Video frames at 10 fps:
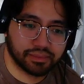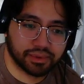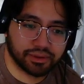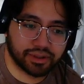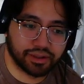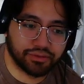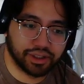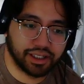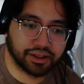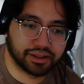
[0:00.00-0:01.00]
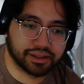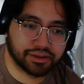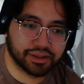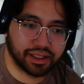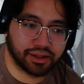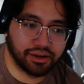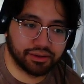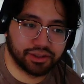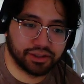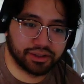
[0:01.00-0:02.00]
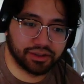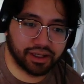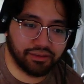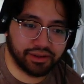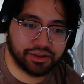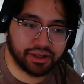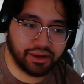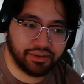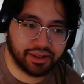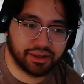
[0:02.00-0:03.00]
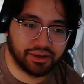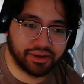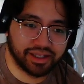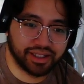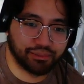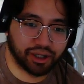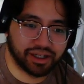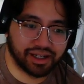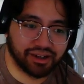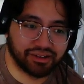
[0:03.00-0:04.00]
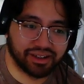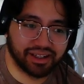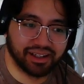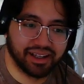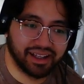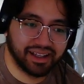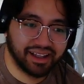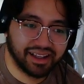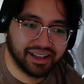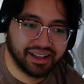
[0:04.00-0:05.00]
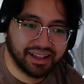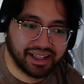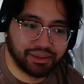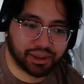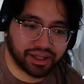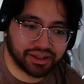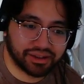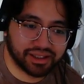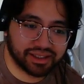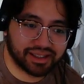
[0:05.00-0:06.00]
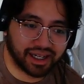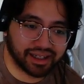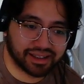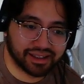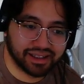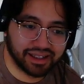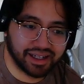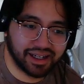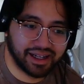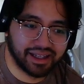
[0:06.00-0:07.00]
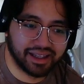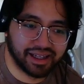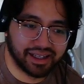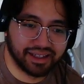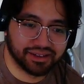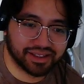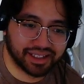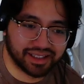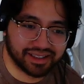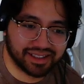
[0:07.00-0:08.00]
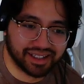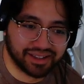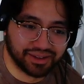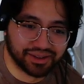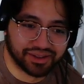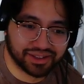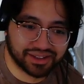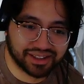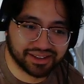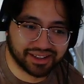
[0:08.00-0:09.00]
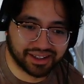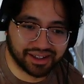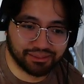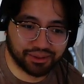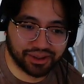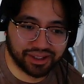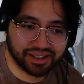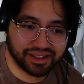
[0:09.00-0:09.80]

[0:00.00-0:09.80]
It's kind of funny here because I was like, oh, do you have it? Do you have it? Oh, and then he brought it out. He brought out his stack, and then he was like, does this answer your question? And I was like, oh boy.